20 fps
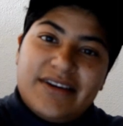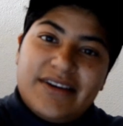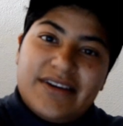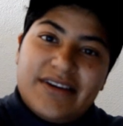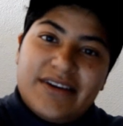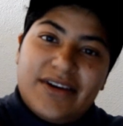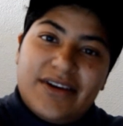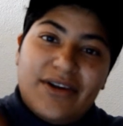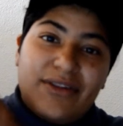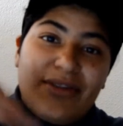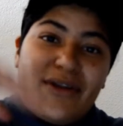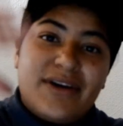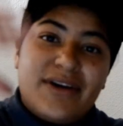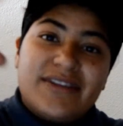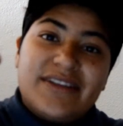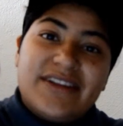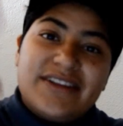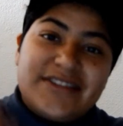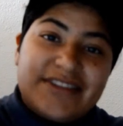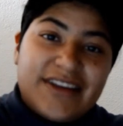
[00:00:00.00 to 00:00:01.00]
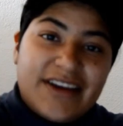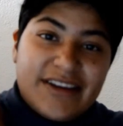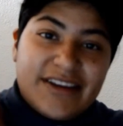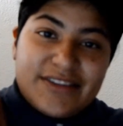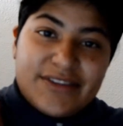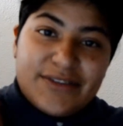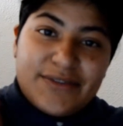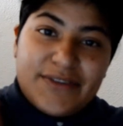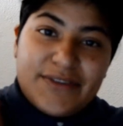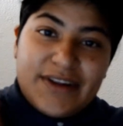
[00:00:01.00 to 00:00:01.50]
along the sides
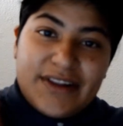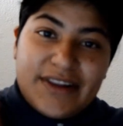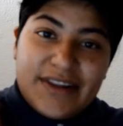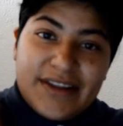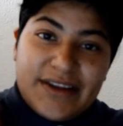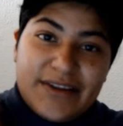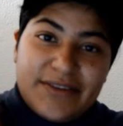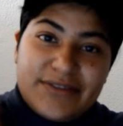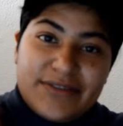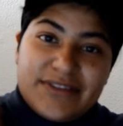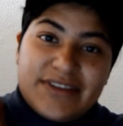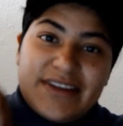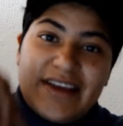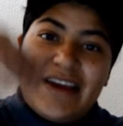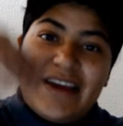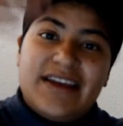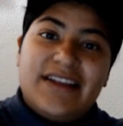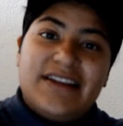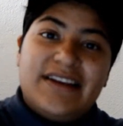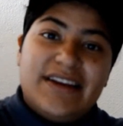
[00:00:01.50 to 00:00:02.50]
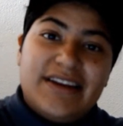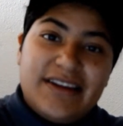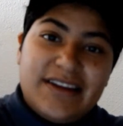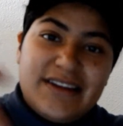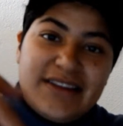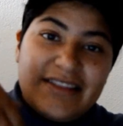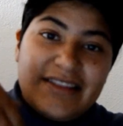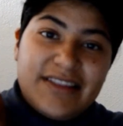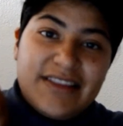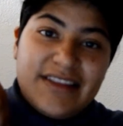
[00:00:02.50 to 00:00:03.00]
of cliffs, and
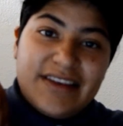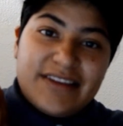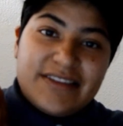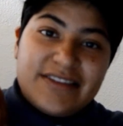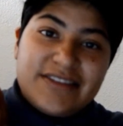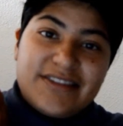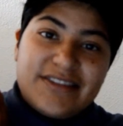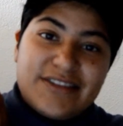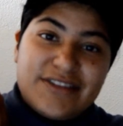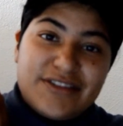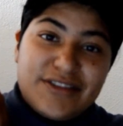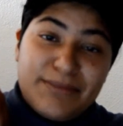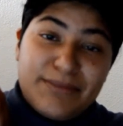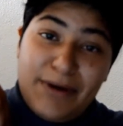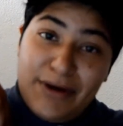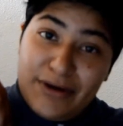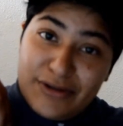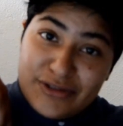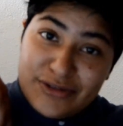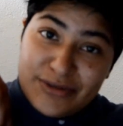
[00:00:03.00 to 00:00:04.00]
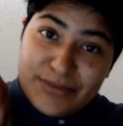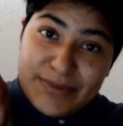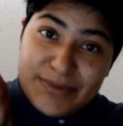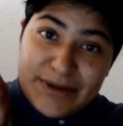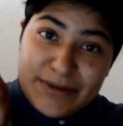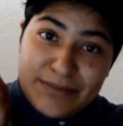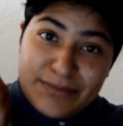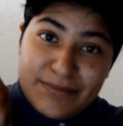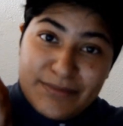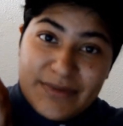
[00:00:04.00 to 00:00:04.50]
this is supposed to be
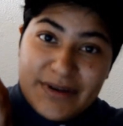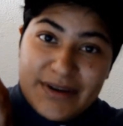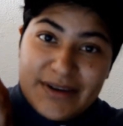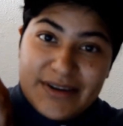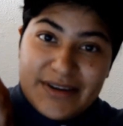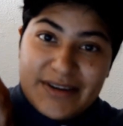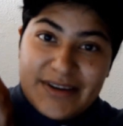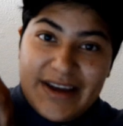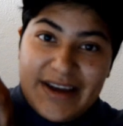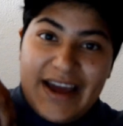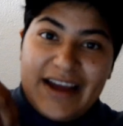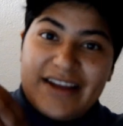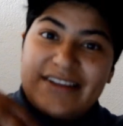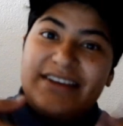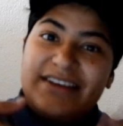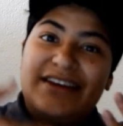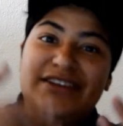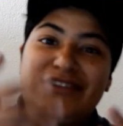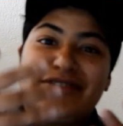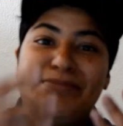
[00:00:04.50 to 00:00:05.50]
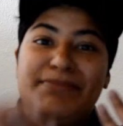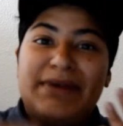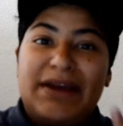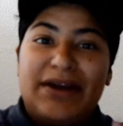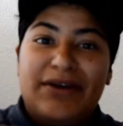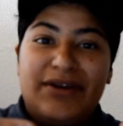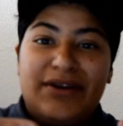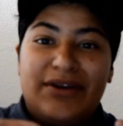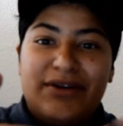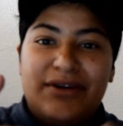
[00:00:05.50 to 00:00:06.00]
acting as a
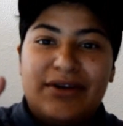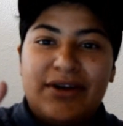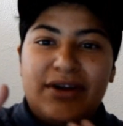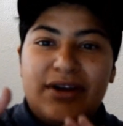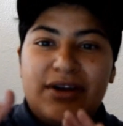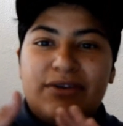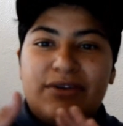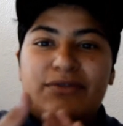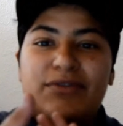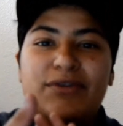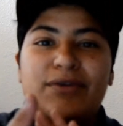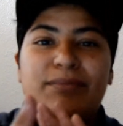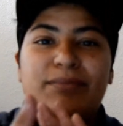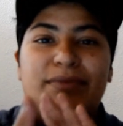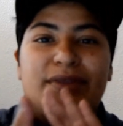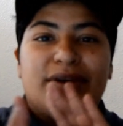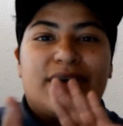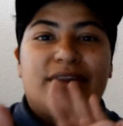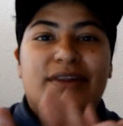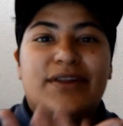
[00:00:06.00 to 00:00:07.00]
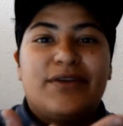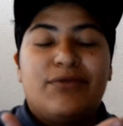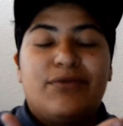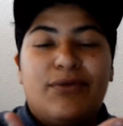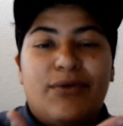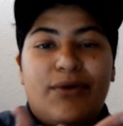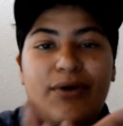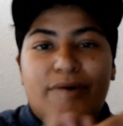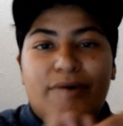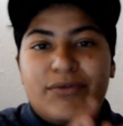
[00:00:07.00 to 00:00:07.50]
barrier from the cliff
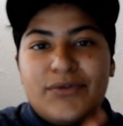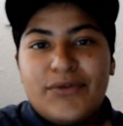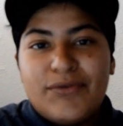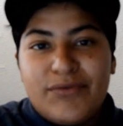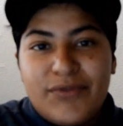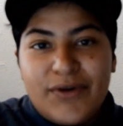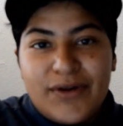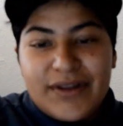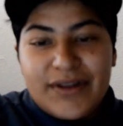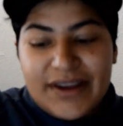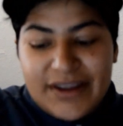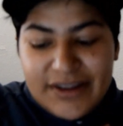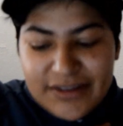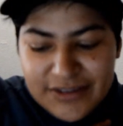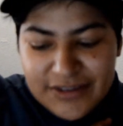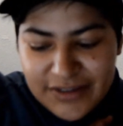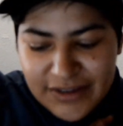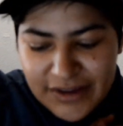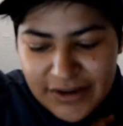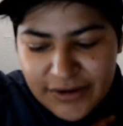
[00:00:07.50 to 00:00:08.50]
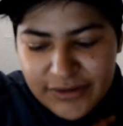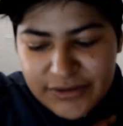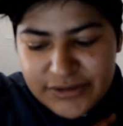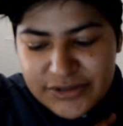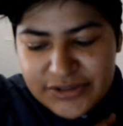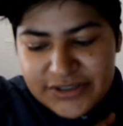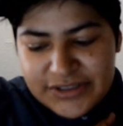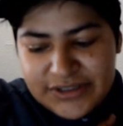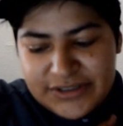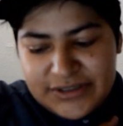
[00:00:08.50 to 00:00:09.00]
wall from falling into the
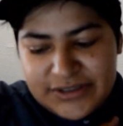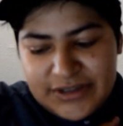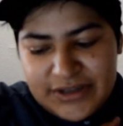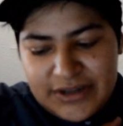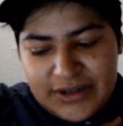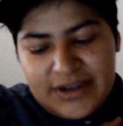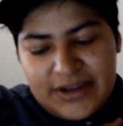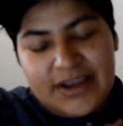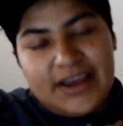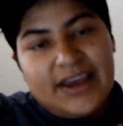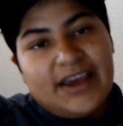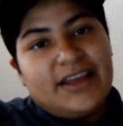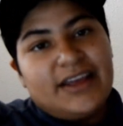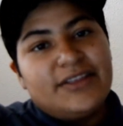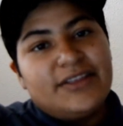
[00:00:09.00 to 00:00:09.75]
ocean, and the